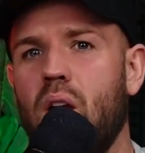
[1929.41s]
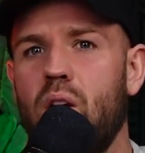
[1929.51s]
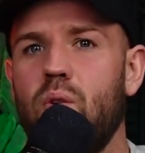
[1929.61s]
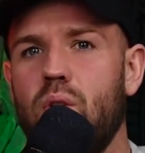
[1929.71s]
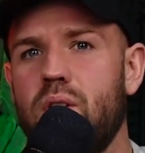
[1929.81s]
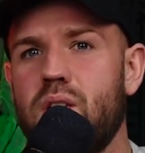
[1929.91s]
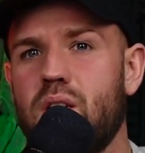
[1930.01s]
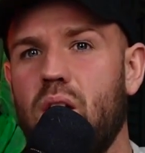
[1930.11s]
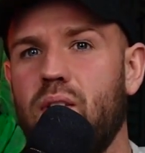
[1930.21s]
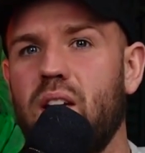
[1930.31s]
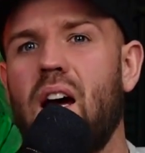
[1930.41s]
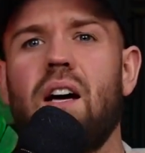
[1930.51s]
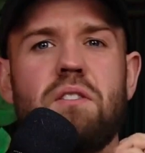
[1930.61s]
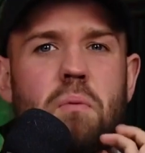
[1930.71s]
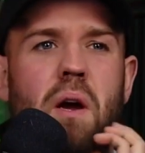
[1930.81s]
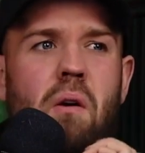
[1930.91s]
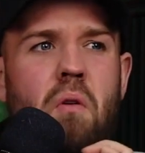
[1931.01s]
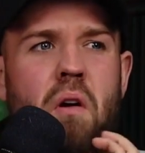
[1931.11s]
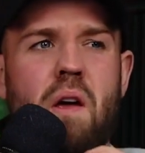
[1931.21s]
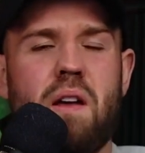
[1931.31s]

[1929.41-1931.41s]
out and stuff like that as well.